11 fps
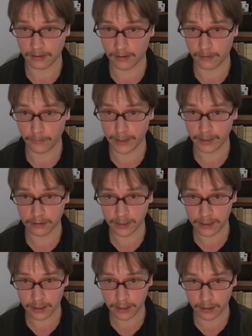the white
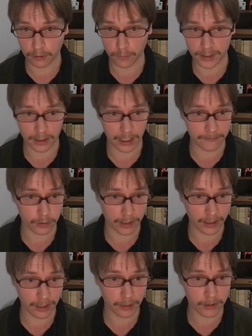right side group is alive, so I
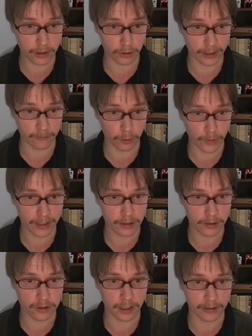think it was correct for white
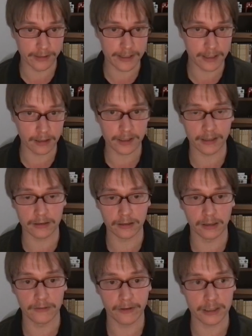to start erasing the
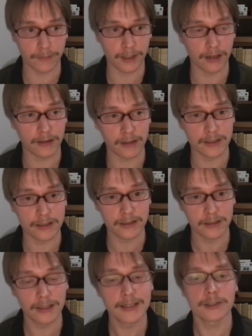center with something like this.
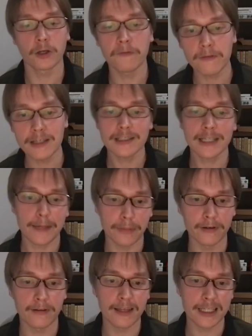So if this
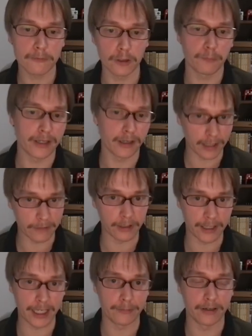happened, this would have been an even
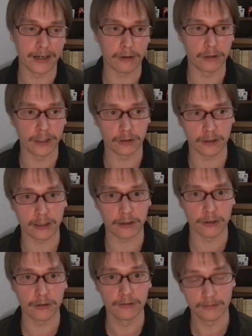game, according to
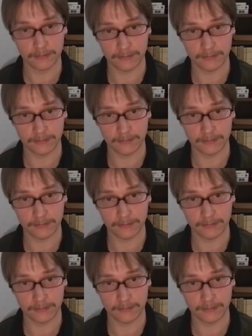Katago.